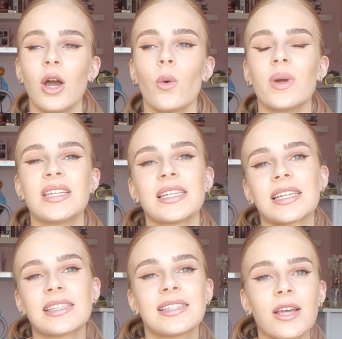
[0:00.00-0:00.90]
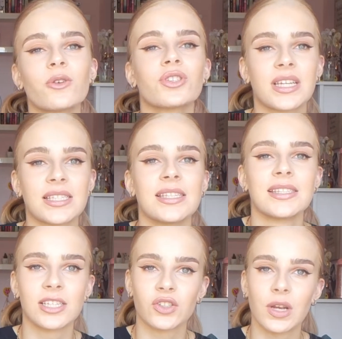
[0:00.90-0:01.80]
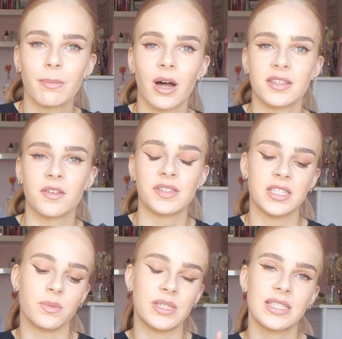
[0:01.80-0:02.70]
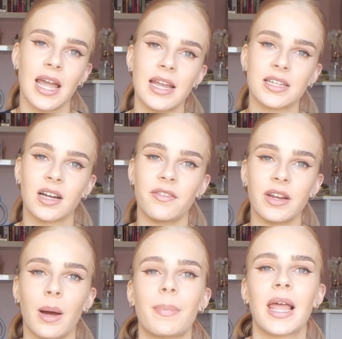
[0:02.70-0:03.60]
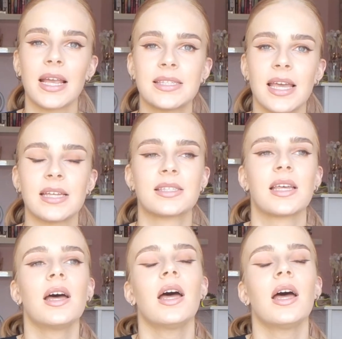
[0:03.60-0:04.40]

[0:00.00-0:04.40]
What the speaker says: we did a social distancing street party obviously, so we stayed kind of in our places,